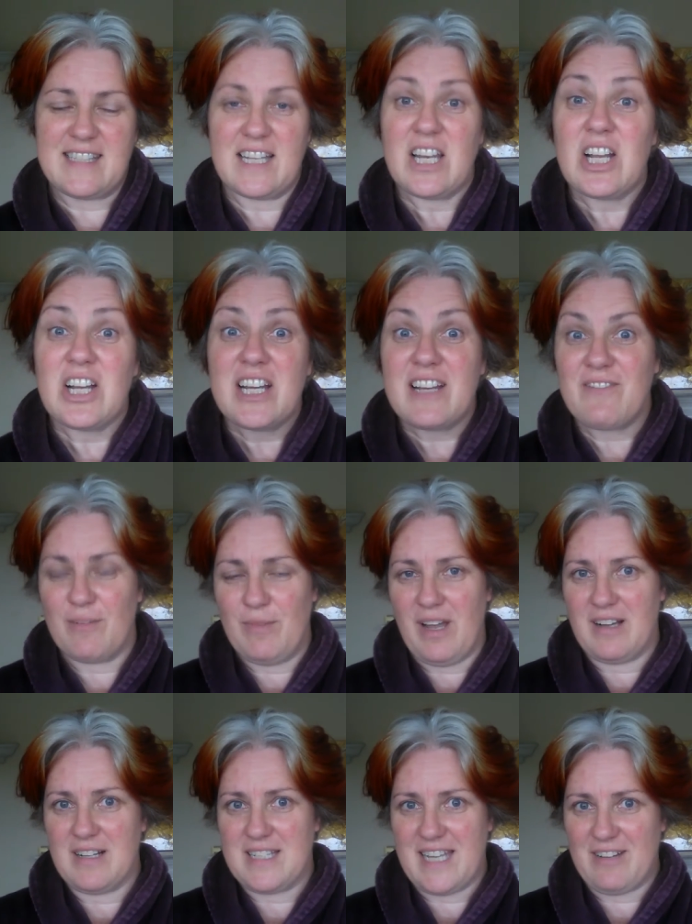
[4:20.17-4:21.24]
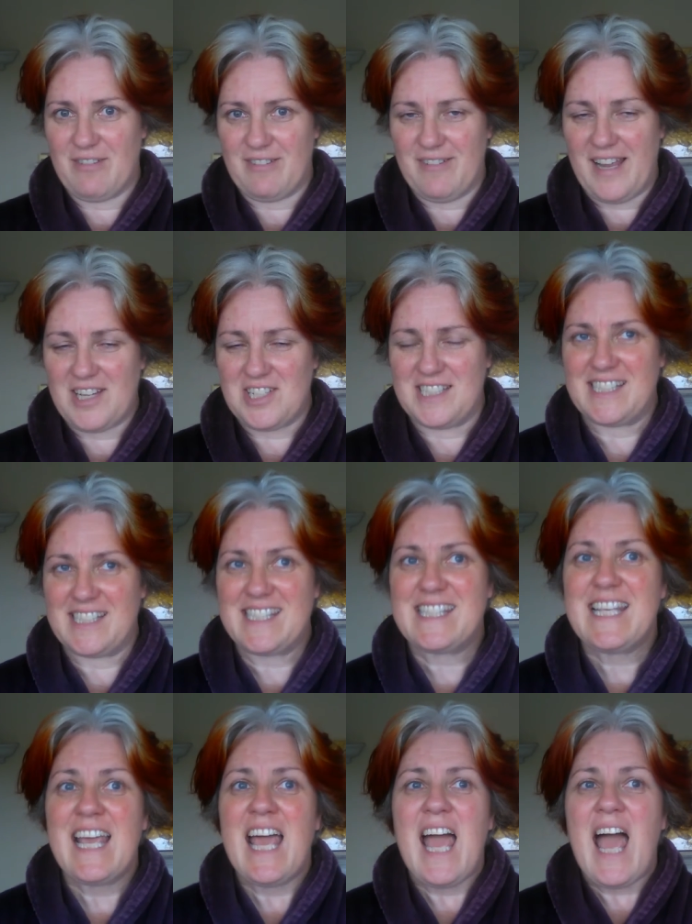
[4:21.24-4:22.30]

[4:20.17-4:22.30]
the learning from lockdown reflections.